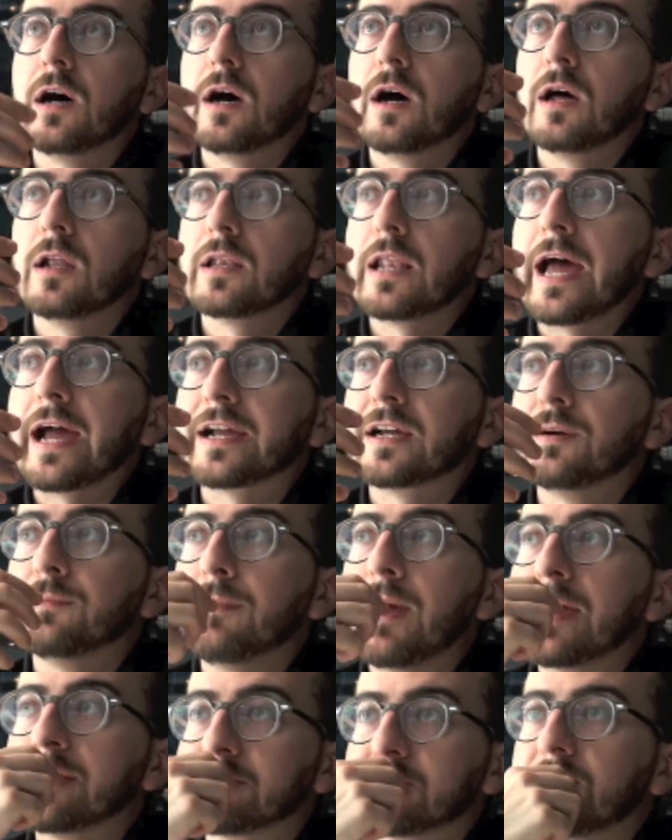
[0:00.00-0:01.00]
a lack of
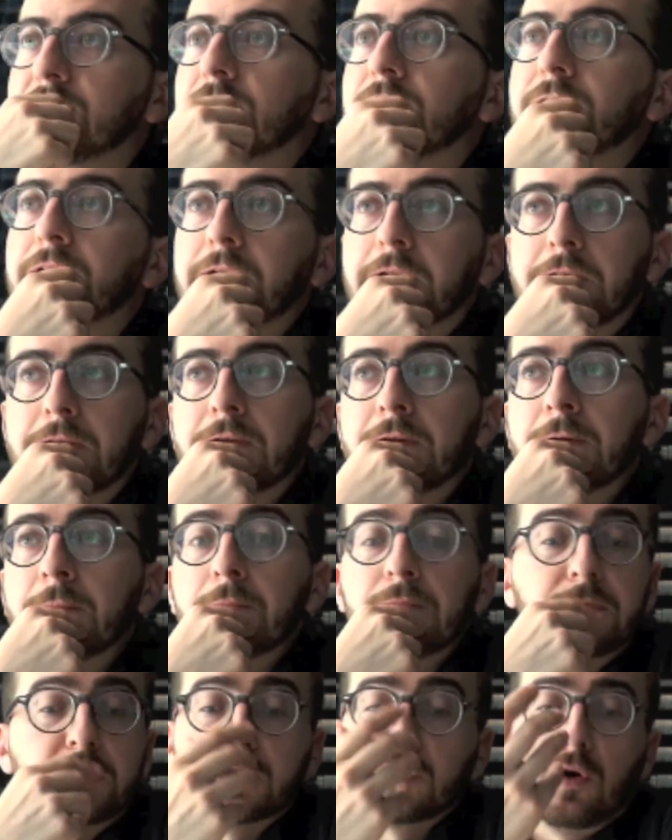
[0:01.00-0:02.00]
masculinity.
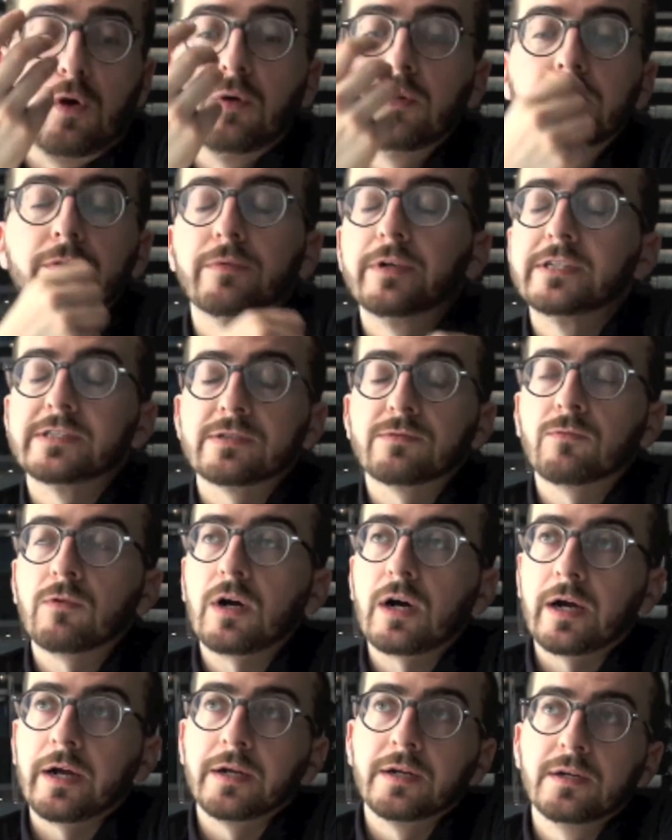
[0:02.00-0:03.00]
That's the only reason
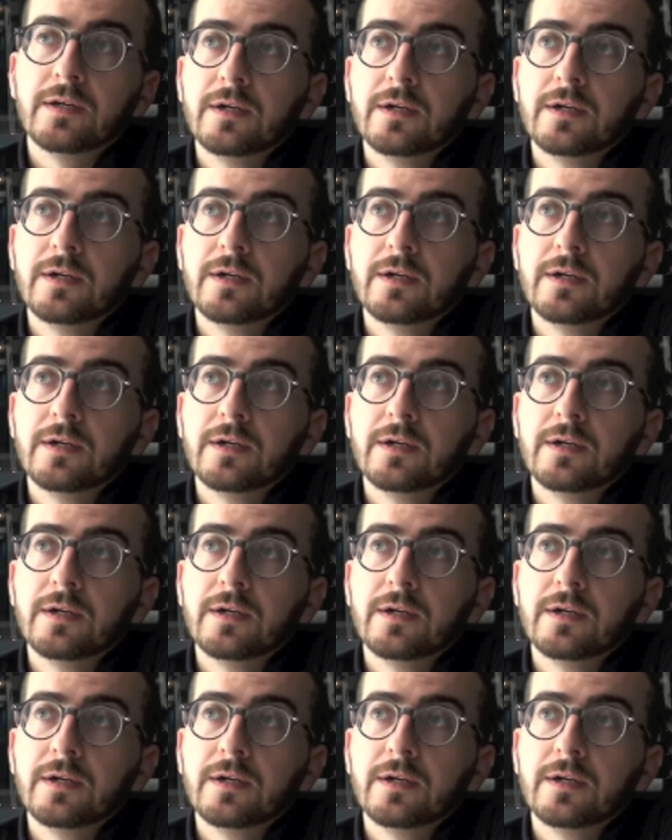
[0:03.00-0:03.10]
why.